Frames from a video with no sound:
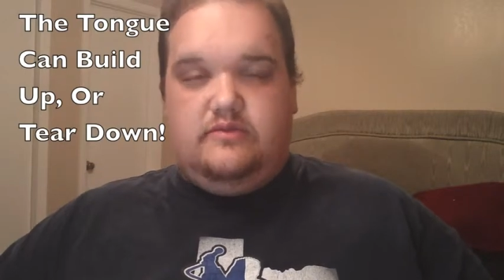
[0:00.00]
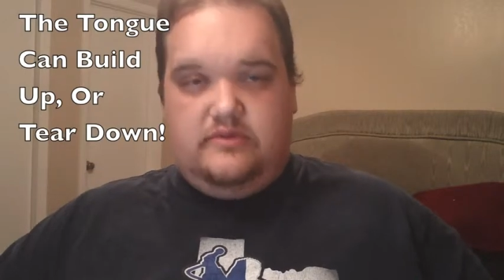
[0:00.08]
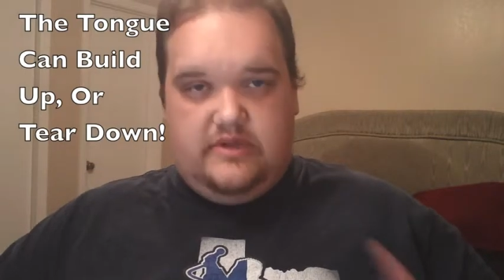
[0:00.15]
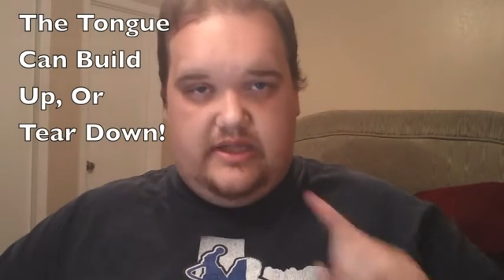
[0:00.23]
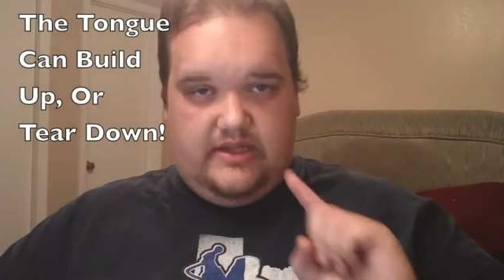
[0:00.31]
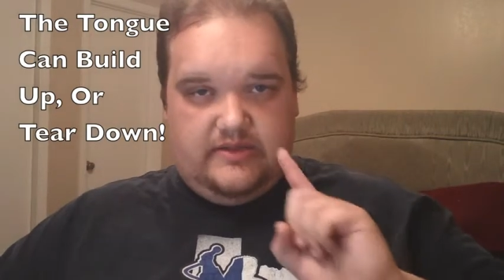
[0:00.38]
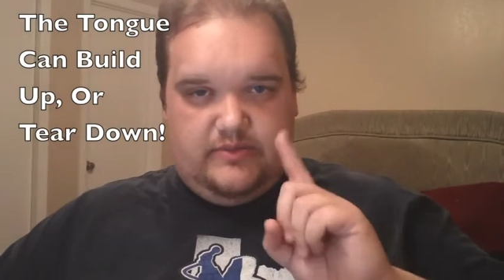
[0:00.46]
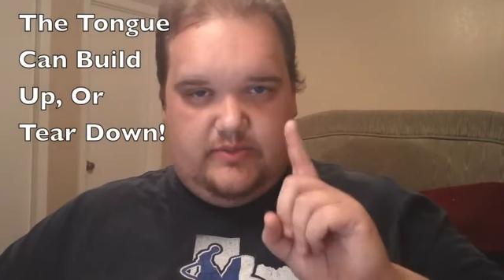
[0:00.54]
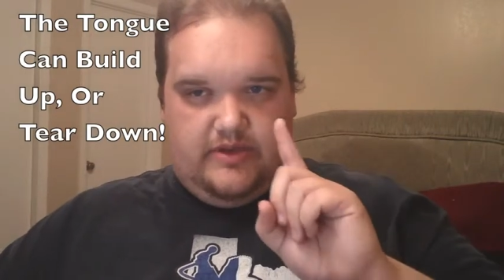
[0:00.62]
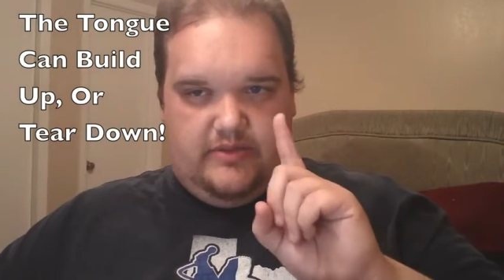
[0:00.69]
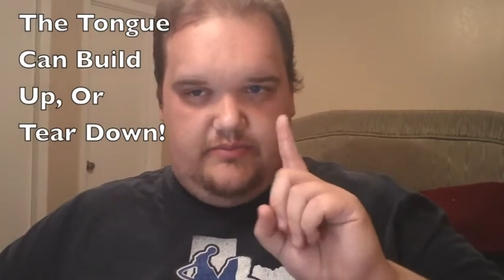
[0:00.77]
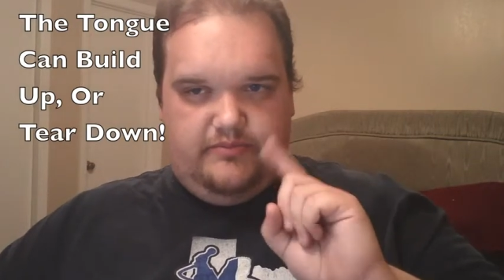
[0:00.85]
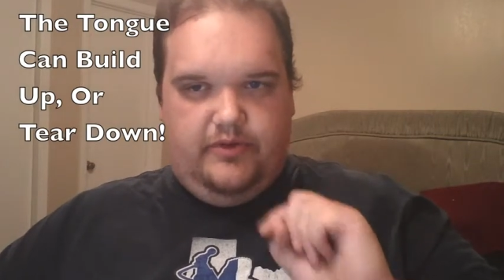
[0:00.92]
That's
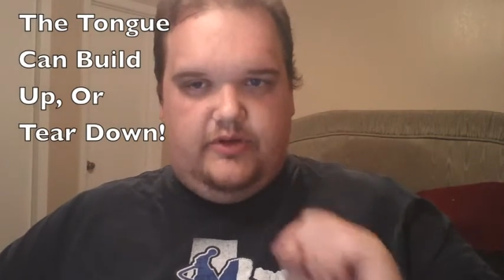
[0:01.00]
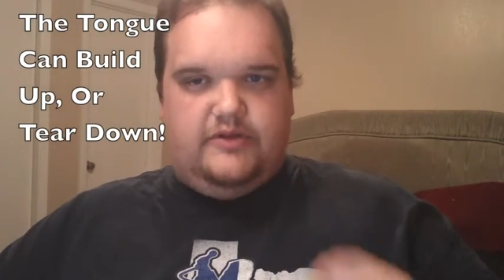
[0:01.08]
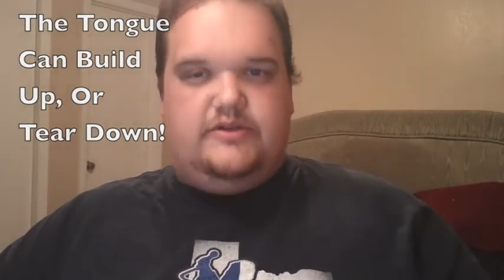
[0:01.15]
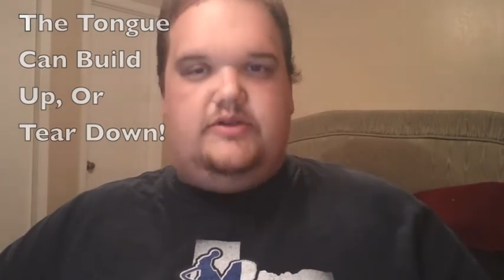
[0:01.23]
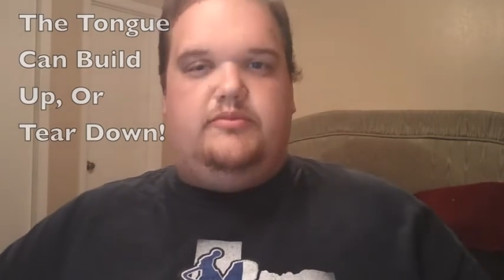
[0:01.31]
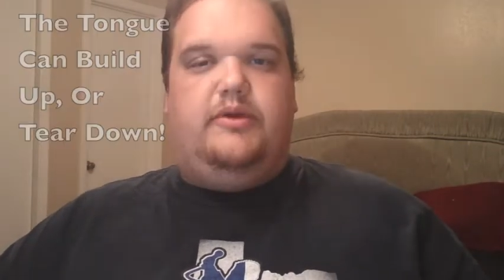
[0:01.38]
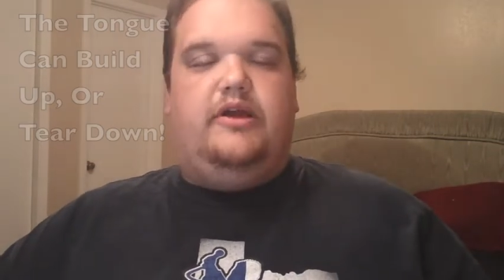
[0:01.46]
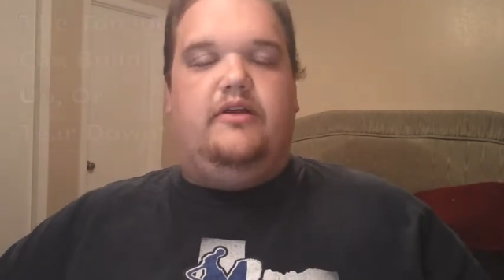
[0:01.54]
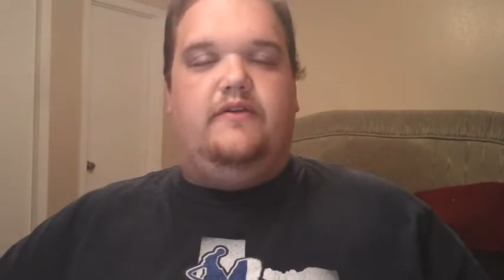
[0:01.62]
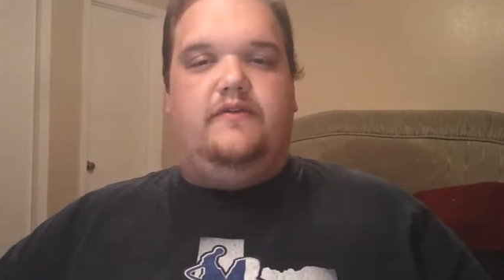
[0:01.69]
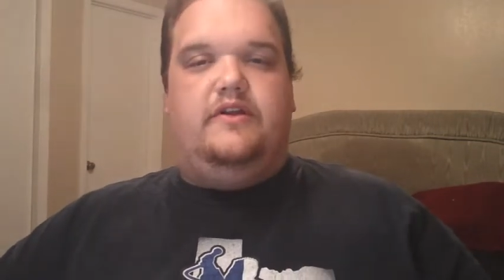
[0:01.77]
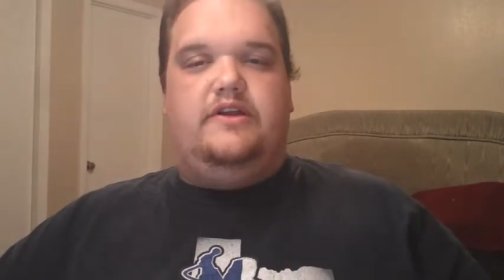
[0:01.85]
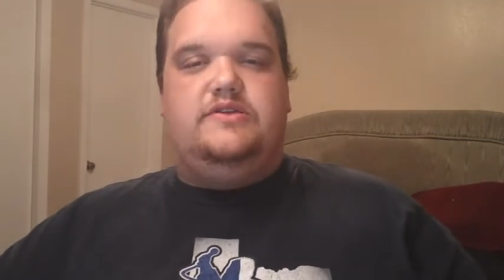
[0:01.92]
my personal
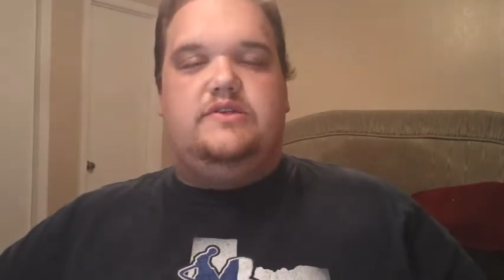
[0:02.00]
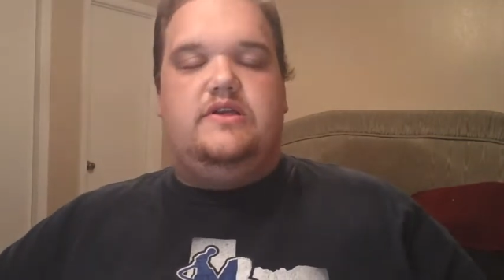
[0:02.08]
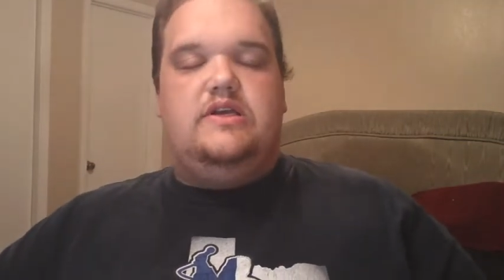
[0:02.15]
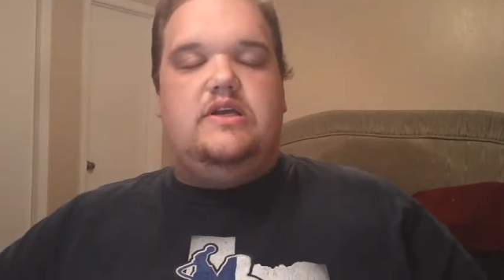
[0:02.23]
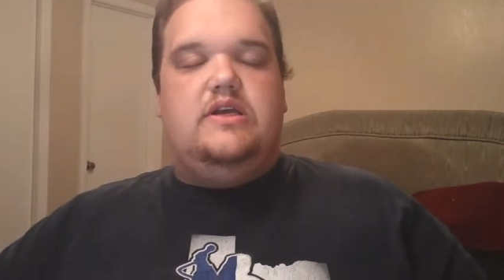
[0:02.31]
paraphrase.